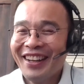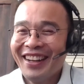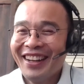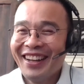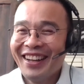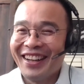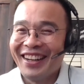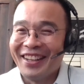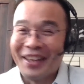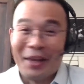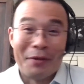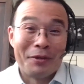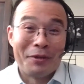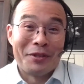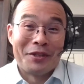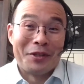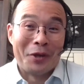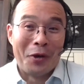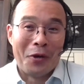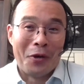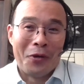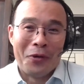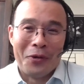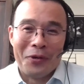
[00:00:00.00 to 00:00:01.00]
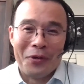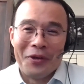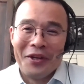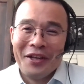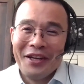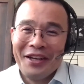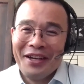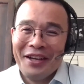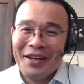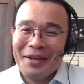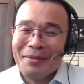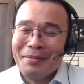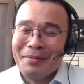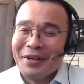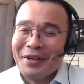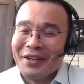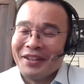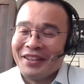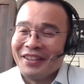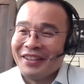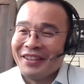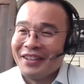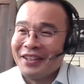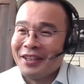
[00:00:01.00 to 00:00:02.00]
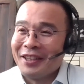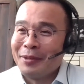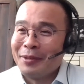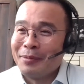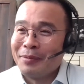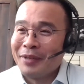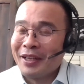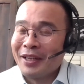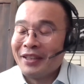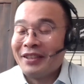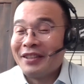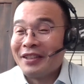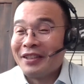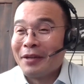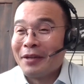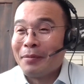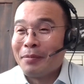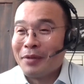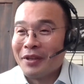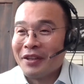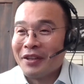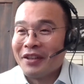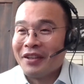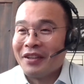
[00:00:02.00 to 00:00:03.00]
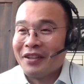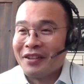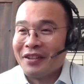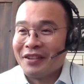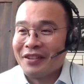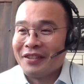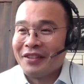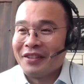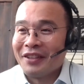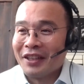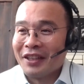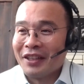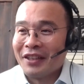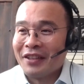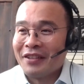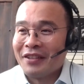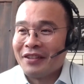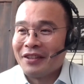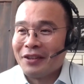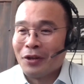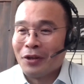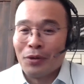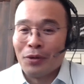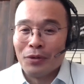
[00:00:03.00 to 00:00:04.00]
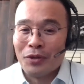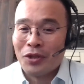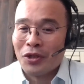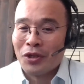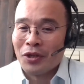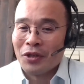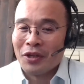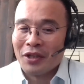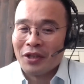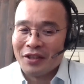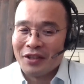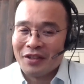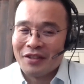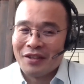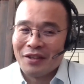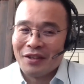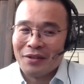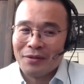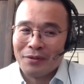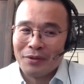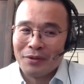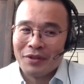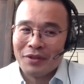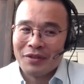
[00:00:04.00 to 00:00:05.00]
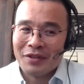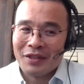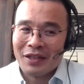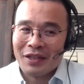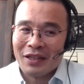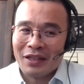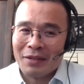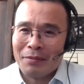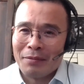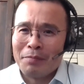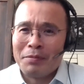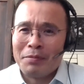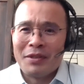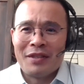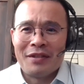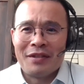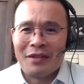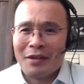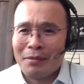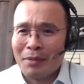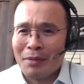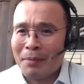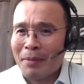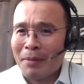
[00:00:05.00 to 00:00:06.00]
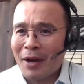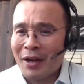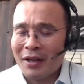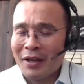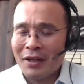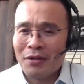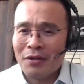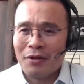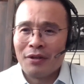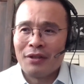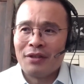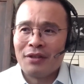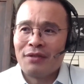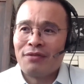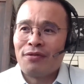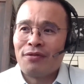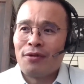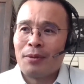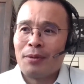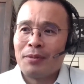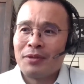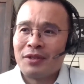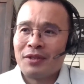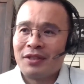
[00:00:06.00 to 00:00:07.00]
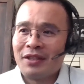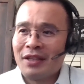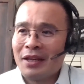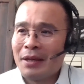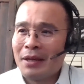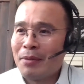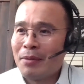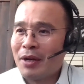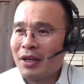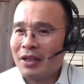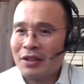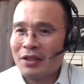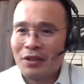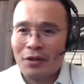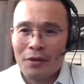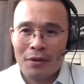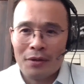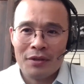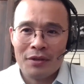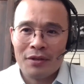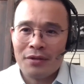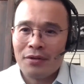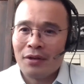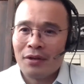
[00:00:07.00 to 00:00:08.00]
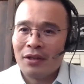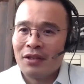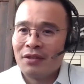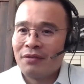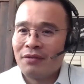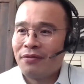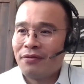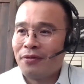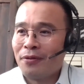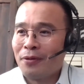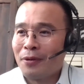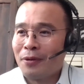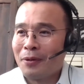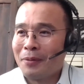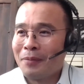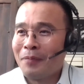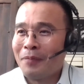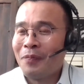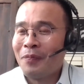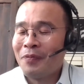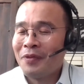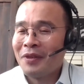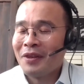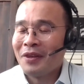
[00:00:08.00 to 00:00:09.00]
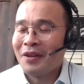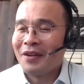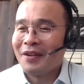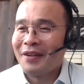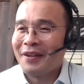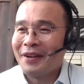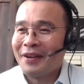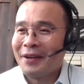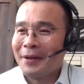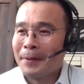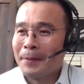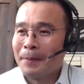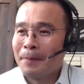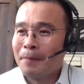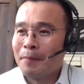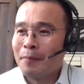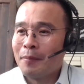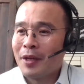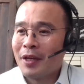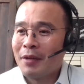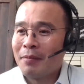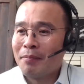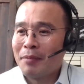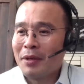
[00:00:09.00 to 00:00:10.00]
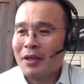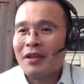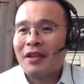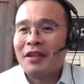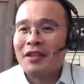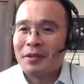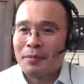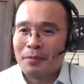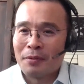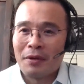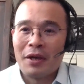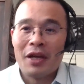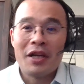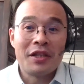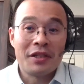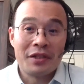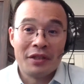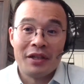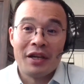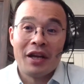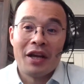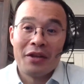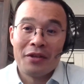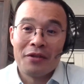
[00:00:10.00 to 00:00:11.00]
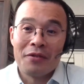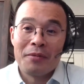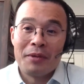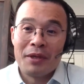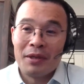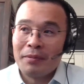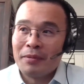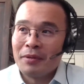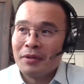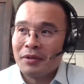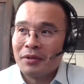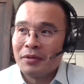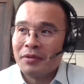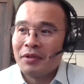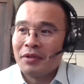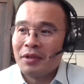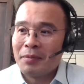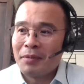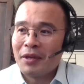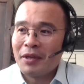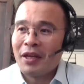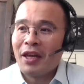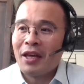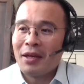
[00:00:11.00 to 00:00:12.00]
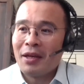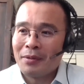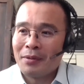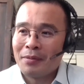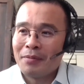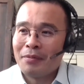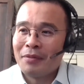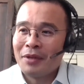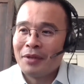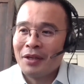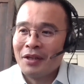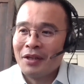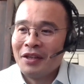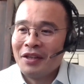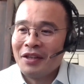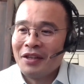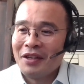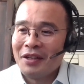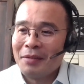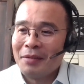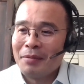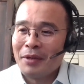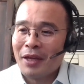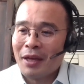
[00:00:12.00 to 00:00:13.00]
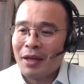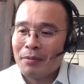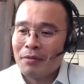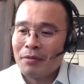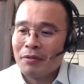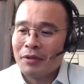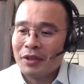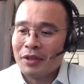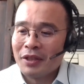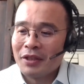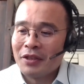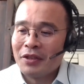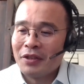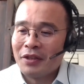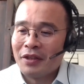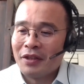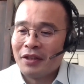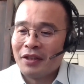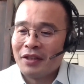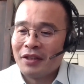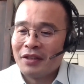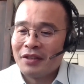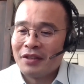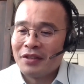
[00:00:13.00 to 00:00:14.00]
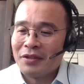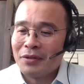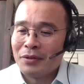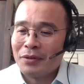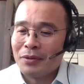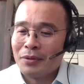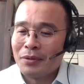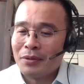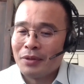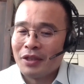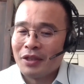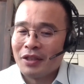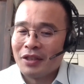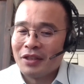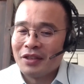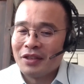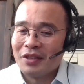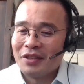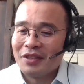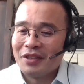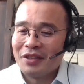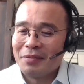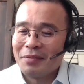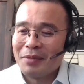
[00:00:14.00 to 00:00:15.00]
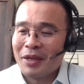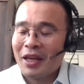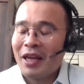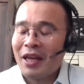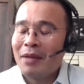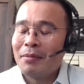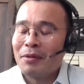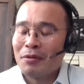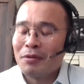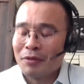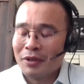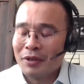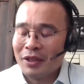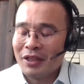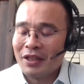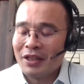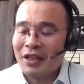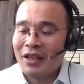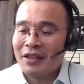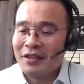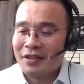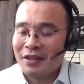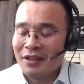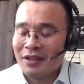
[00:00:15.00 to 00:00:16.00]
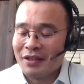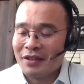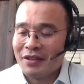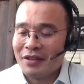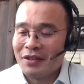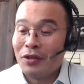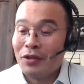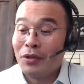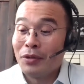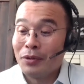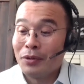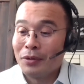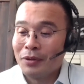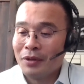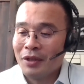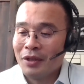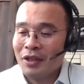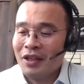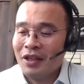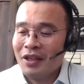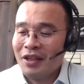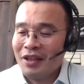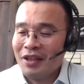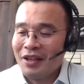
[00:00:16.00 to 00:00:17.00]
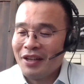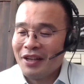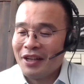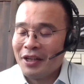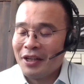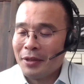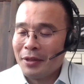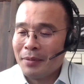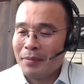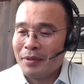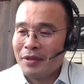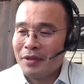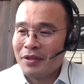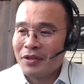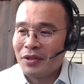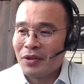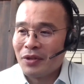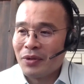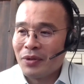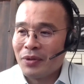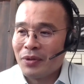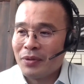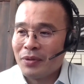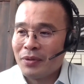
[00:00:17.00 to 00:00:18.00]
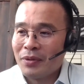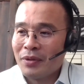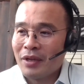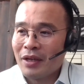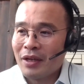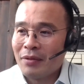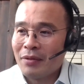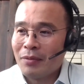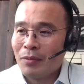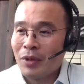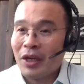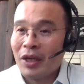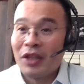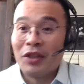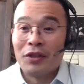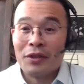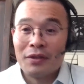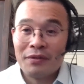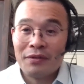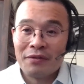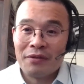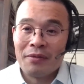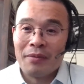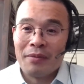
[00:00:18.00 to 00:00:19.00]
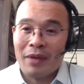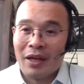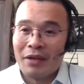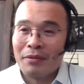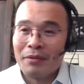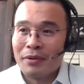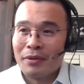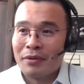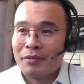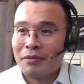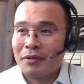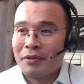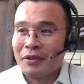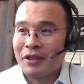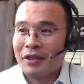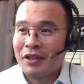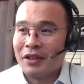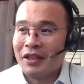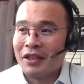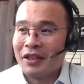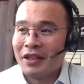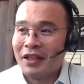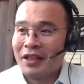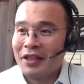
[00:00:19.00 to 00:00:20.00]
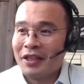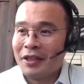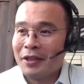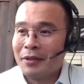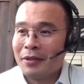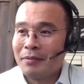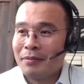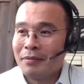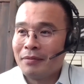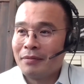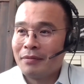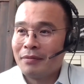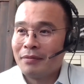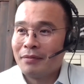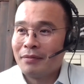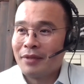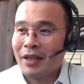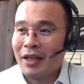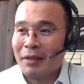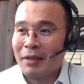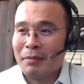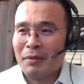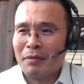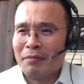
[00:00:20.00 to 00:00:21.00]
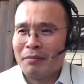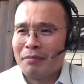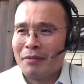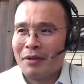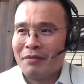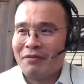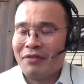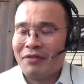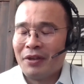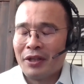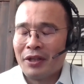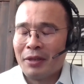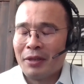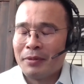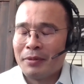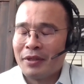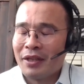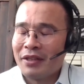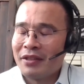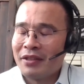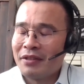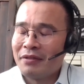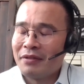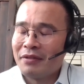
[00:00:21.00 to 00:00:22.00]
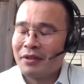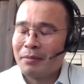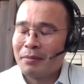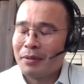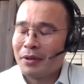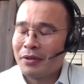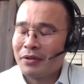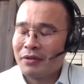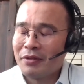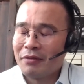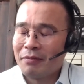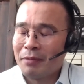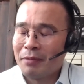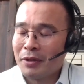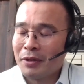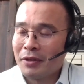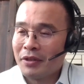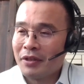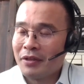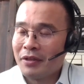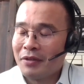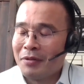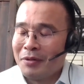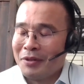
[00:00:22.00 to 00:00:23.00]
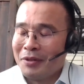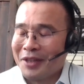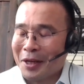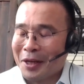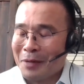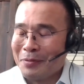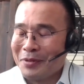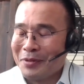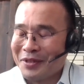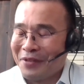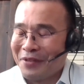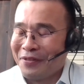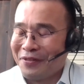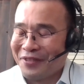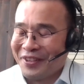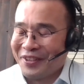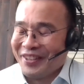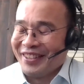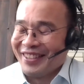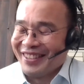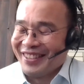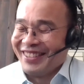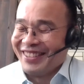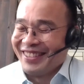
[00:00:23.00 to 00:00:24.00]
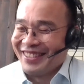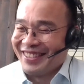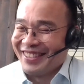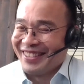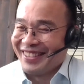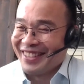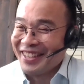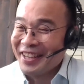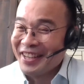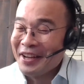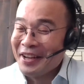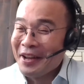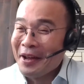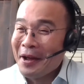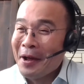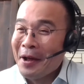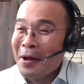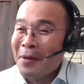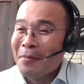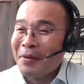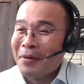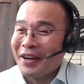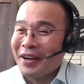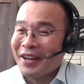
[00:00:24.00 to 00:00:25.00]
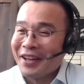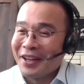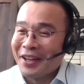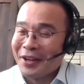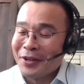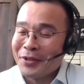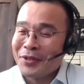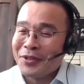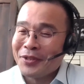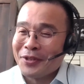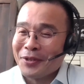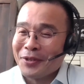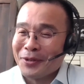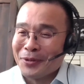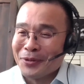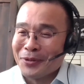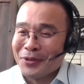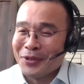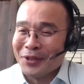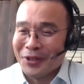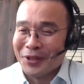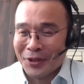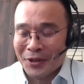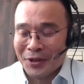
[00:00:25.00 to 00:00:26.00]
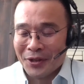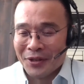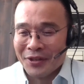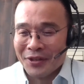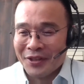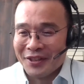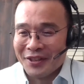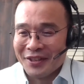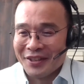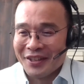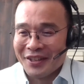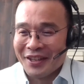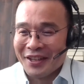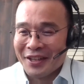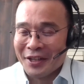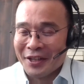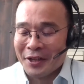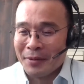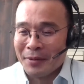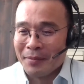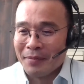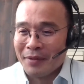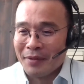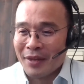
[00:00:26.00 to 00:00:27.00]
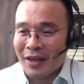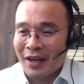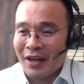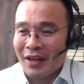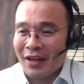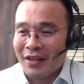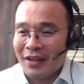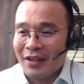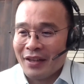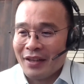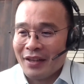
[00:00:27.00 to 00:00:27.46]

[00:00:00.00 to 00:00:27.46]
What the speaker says: that was the goal, but ended up being like the whole journey itself was like seeing my body transform, seeing my endurance transform, and being inspirational to other people. It became a really good thing to. It became a really nice thing to do, and so what I learned from that was really that I'm a very obsessive compulsive person when it comes to fitness. But I also learned that